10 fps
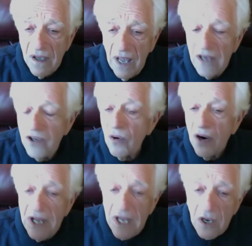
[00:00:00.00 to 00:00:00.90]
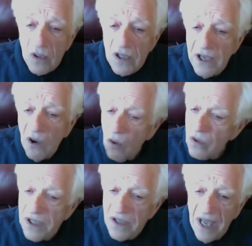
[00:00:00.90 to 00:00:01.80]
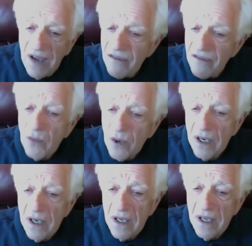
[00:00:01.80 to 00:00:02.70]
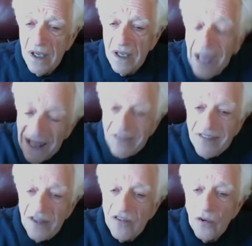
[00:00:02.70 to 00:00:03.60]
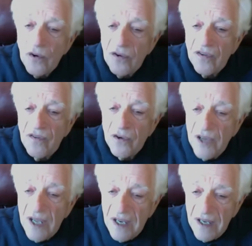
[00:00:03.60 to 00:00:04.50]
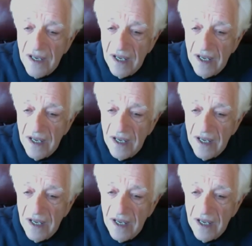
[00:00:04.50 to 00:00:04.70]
And you are equally holy to everyone. That's the source of your dignity.